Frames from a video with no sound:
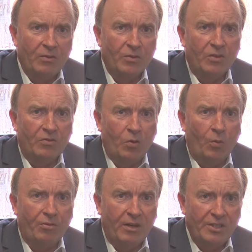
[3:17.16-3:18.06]
levels of
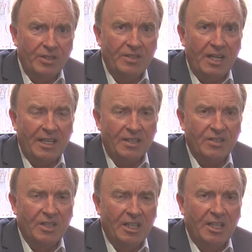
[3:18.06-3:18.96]
corporation tax.